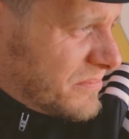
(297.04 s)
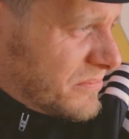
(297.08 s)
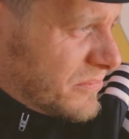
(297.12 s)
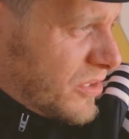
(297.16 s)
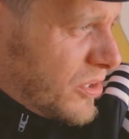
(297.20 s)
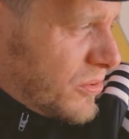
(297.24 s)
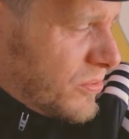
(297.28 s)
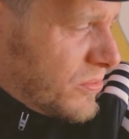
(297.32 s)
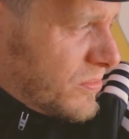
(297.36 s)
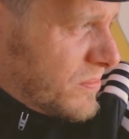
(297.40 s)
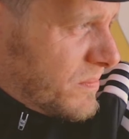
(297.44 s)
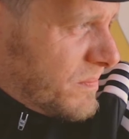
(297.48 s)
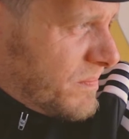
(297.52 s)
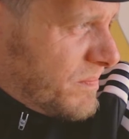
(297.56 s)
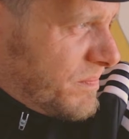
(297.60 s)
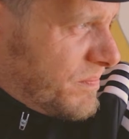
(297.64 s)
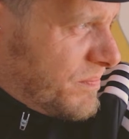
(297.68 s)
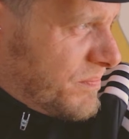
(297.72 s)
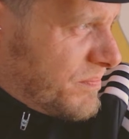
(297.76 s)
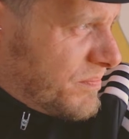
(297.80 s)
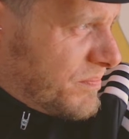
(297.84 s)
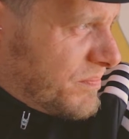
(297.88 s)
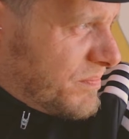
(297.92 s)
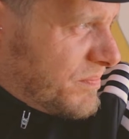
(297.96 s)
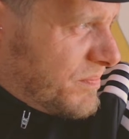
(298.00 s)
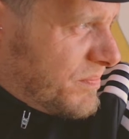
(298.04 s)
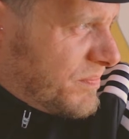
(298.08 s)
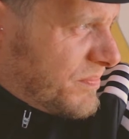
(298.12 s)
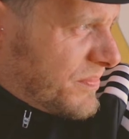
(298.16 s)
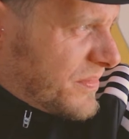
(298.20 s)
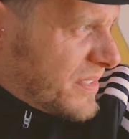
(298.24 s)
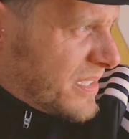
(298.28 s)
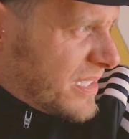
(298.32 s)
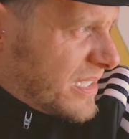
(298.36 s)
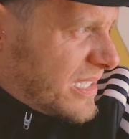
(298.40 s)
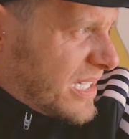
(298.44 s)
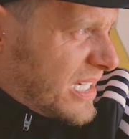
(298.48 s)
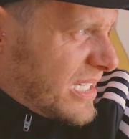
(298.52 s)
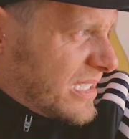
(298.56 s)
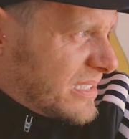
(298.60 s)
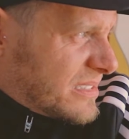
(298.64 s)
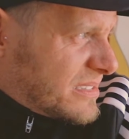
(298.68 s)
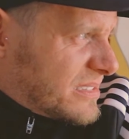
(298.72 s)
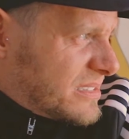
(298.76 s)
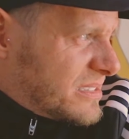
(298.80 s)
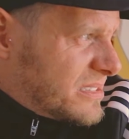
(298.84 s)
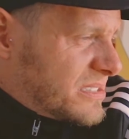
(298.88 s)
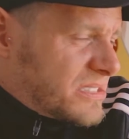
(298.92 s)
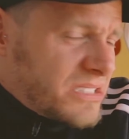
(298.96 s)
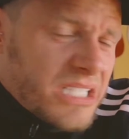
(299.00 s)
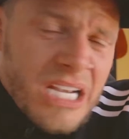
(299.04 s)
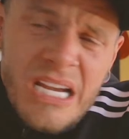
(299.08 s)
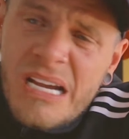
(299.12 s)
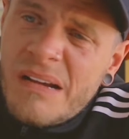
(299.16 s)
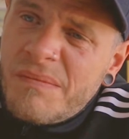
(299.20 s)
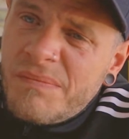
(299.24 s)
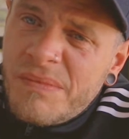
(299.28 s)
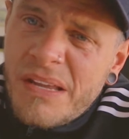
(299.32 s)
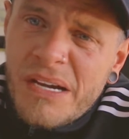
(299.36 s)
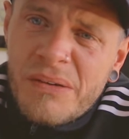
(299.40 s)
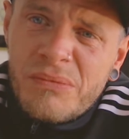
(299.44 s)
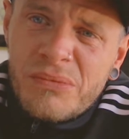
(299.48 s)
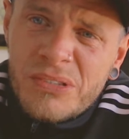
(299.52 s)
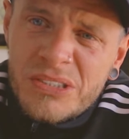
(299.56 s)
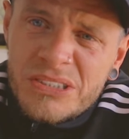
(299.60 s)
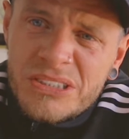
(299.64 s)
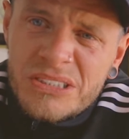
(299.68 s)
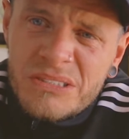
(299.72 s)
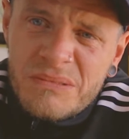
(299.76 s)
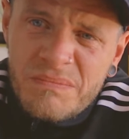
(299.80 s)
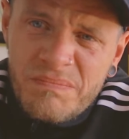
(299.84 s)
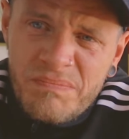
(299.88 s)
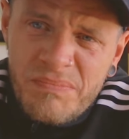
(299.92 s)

Whoa. God damn, that was